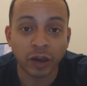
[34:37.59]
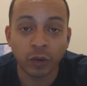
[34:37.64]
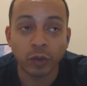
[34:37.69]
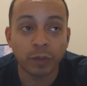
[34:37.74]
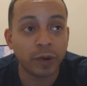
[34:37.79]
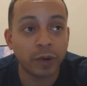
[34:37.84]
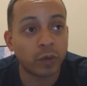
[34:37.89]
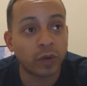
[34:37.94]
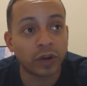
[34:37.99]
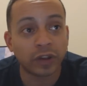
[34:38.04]
It
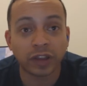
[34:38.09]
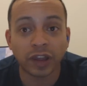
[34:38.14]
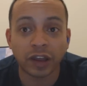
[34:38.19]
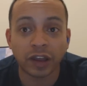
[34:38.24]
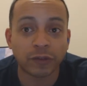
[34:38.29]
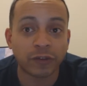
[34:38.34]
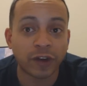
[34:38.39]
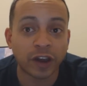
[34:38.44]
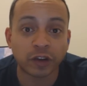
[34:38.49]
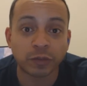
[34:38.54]
would be one
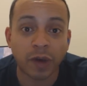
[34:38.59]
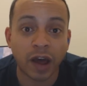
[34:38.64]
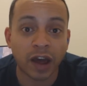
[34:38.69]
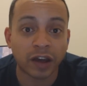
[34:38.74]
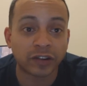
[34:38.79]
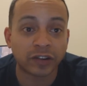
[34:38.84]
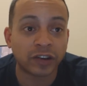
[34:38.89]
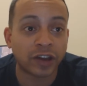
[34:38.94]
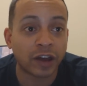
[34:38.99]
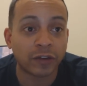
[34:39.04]
thing if
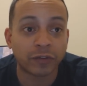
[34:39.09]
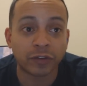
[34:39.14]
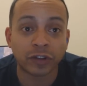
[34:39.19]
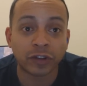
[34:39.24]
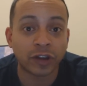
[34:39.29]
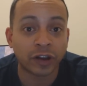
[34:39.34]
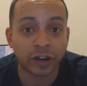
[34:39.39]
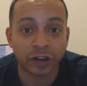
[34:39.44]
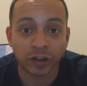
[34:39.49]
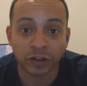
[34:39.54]
Xbox never
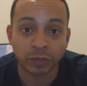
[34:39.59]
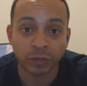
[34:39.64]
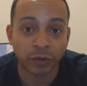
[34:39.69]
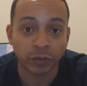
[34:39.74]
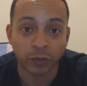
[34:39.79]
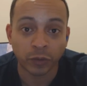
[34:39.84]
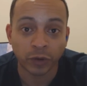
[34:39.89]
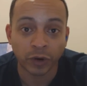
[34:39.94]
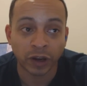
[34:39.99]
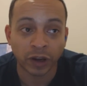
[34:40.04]
done this
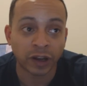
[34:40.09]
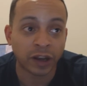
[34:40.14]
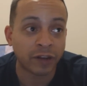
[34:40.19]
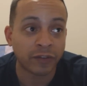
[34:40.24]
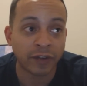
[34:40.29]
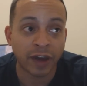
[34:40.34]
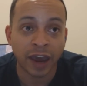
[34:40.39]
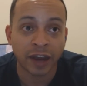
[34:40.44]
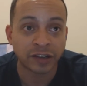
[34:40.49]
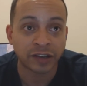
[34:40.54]
before and
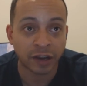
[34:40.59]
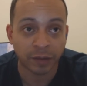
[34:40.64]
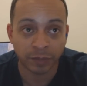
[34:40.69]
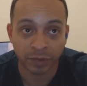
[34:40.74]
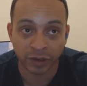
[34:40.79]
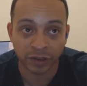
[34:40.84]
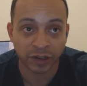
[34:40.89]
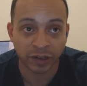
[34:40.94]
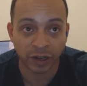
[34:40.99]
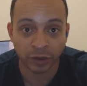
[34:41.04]
never had
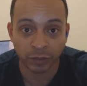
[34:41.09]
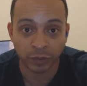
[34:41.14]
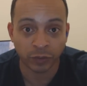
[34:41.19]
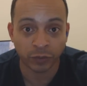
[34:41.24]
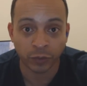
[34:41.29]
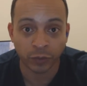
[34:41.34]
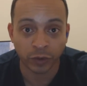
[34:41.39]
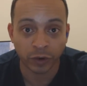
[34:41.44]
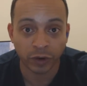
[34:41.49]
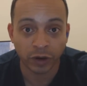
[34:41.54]
Japanese games
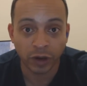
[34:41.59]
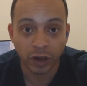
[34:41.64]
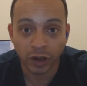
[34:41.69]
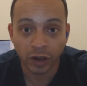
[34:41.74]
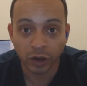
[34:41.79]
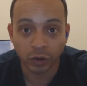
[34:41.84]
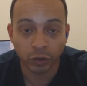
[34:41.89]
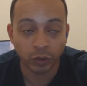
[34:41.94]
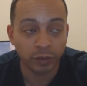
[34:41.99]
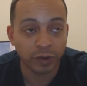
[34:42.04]
before.
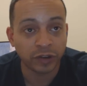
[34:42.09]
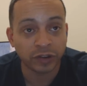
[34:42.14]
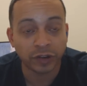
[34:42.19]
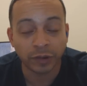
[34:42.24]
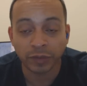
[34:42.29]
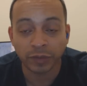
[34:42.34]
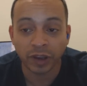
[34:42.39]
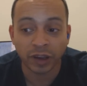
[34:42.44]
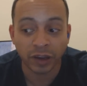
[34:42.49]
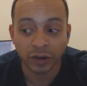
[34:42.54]
It would be
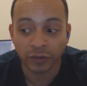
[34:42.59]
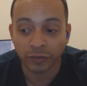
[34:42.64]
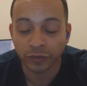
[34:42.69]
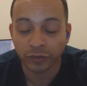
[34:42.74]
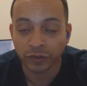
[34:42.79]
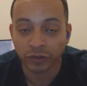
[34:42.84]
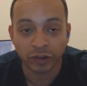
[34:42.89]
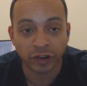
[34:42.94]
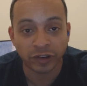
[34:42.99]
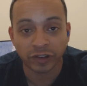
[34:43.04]
something if
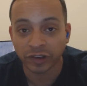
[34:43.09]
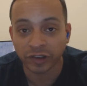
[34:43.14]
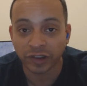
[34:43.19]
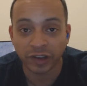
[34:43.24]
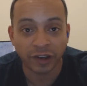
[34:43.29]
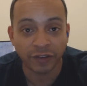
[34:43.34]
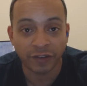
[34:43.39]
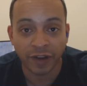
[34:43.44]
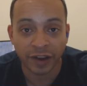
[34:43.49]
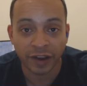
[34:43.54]

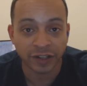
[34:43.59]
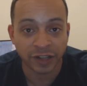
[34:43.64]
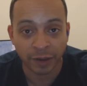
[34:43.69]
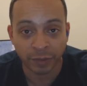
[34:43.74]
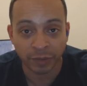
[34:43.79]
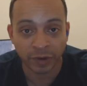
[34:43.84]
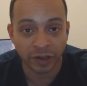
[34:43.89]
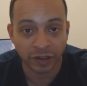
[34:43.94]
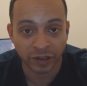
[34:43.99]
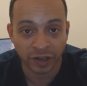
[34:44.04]
360 never had
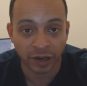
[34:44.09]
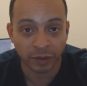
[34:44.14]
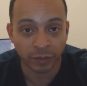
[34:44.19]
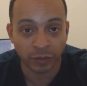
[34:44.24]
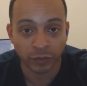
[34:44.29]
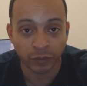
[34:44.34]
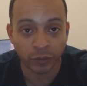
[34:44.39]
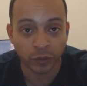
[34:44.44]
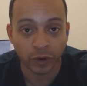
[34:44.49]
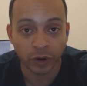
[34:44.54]
Japanese game
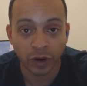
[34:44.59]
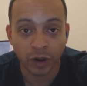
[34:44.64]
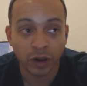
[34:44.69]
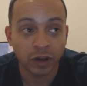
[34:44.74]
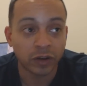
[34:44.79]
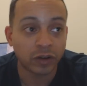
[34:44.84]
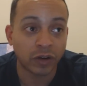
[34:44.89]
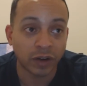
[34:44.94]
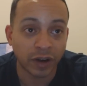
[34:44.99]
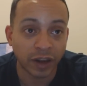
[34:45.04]
before.
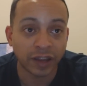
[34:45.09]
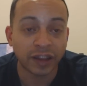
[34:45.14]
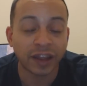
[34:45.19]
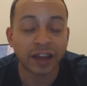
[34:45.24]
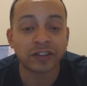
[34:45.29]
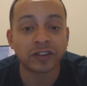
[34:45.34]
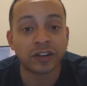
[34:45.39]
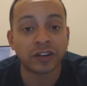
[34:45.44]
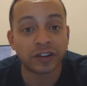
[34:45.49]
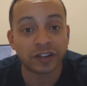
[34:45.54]
Okay,
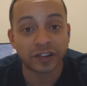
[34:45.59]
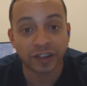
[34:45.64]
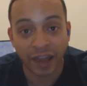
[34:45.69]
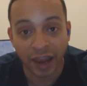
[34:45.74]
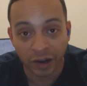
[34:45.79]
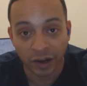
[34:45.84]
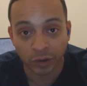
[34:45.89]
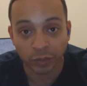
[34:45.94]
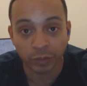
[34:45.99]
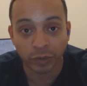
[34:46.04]
that's
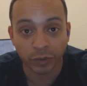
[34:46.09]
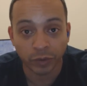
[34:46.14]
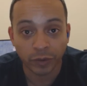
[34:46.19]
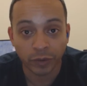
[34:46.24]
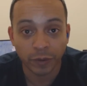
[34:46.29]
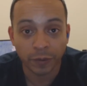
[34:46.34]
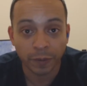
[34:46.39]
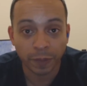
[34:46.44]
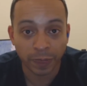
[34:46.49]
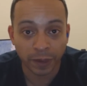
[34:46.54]
understandable.
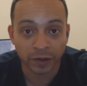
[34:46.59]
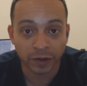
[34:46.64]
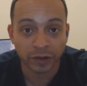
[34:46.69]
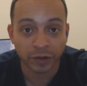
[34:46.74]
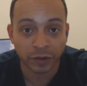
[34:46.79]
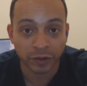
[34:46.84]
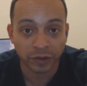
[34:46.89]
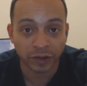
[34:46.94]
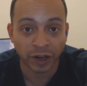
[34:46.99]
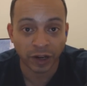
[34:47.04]
You
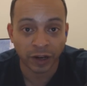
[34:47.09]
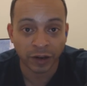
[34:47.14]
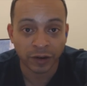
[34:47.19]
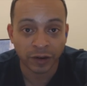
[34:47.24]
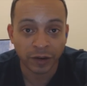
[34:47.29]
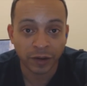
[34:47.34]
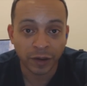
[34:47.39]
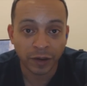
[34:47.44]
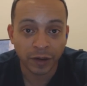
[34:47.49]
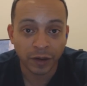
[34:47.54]
understand what I'm saying?